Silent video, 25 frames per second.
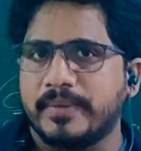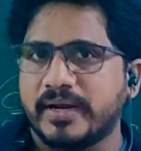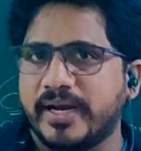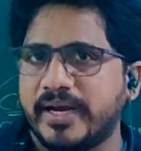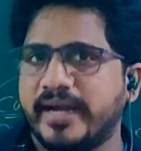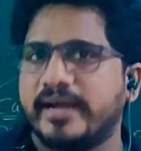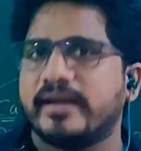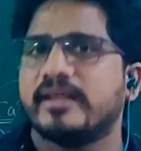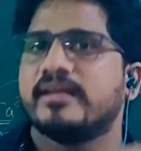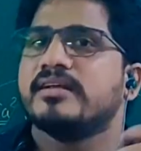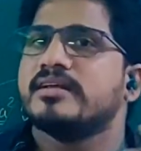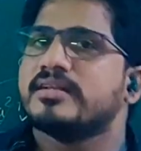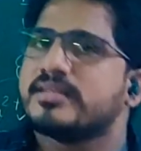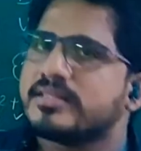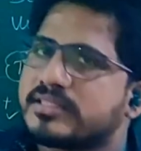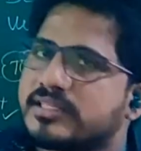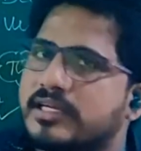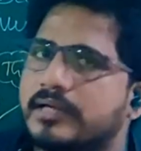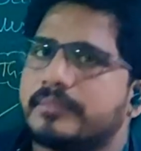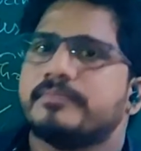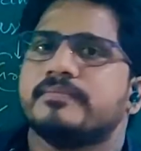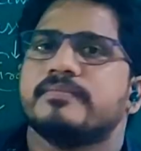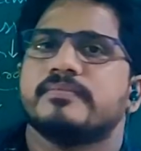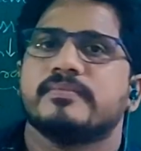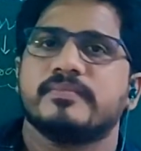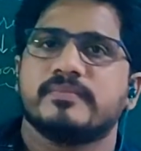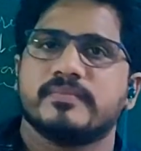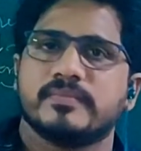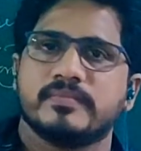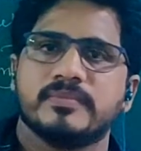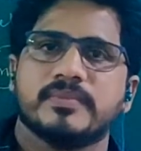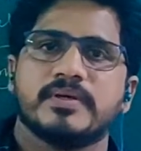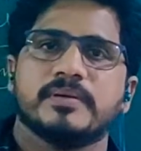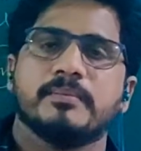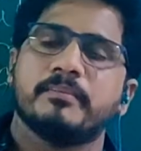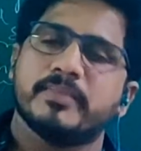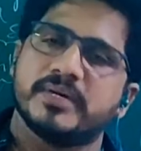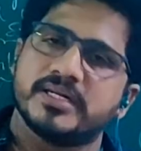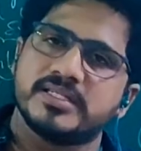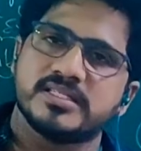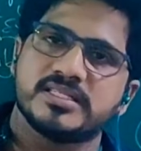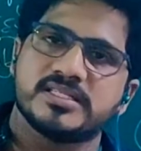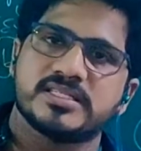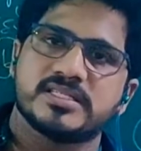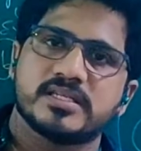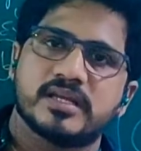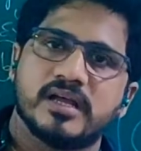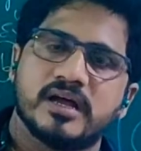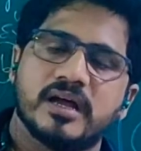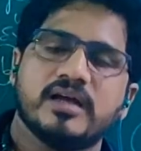blood some
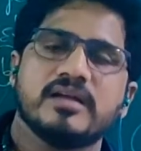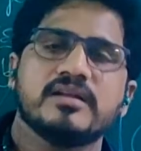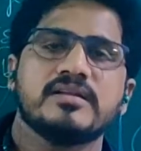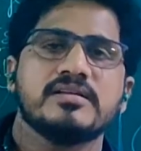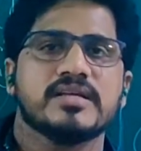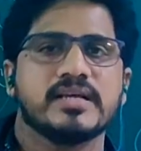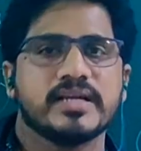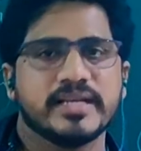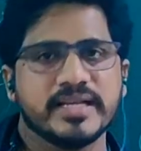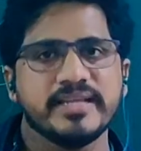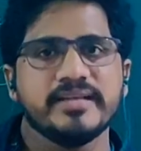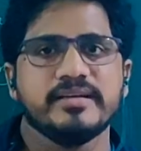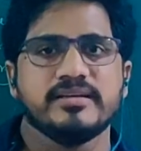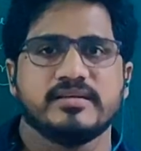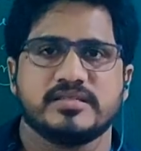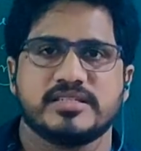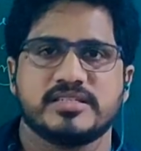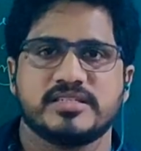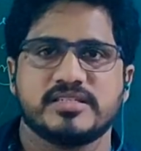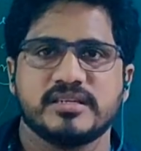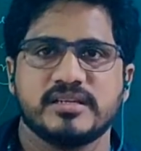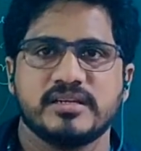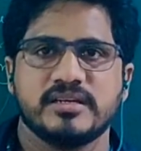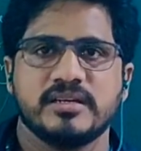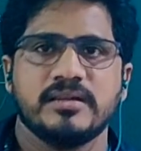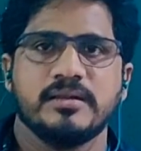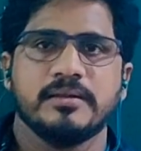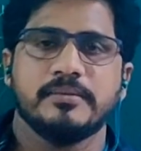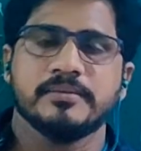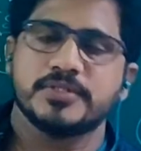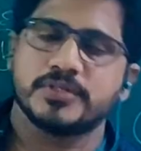months or years.